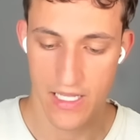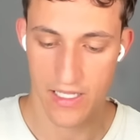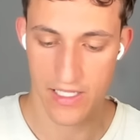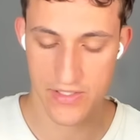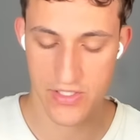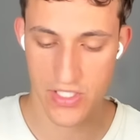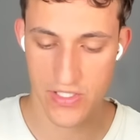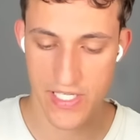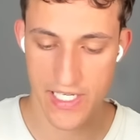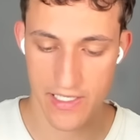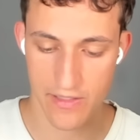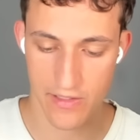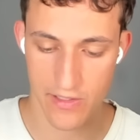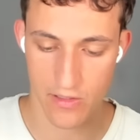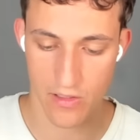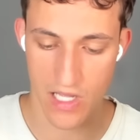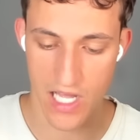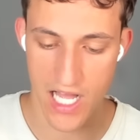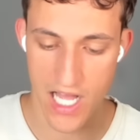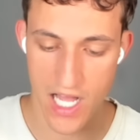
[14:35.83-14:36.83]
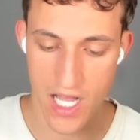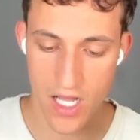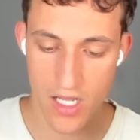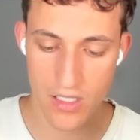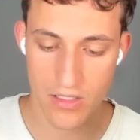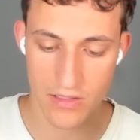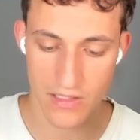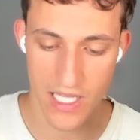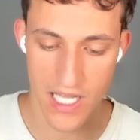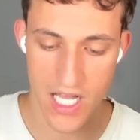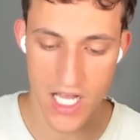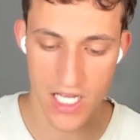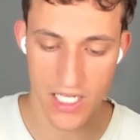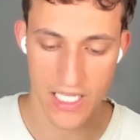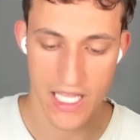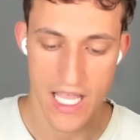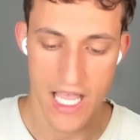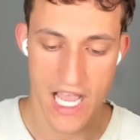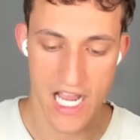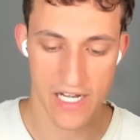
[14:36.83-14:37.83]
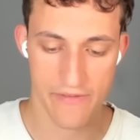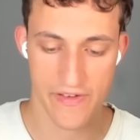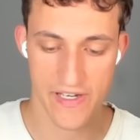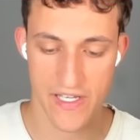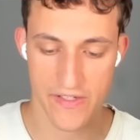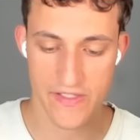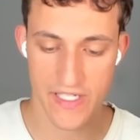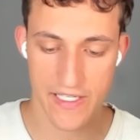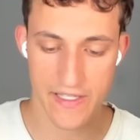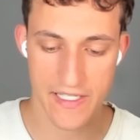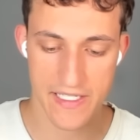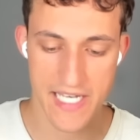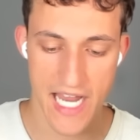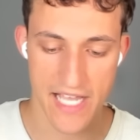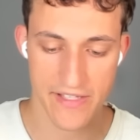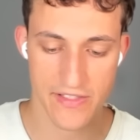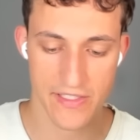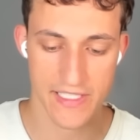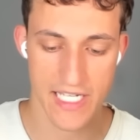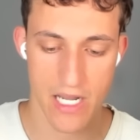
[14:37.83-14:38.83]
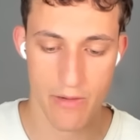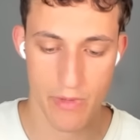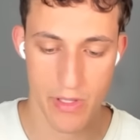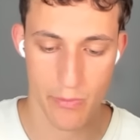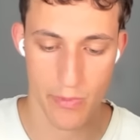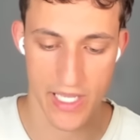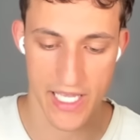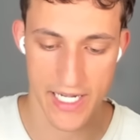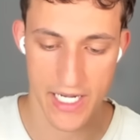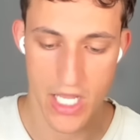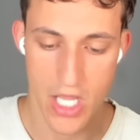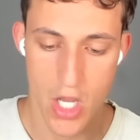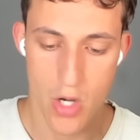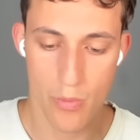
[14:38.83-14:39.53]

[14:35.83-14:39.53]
Let's just hit a little hog, log, and if he doesn't get the Tesla down, we win.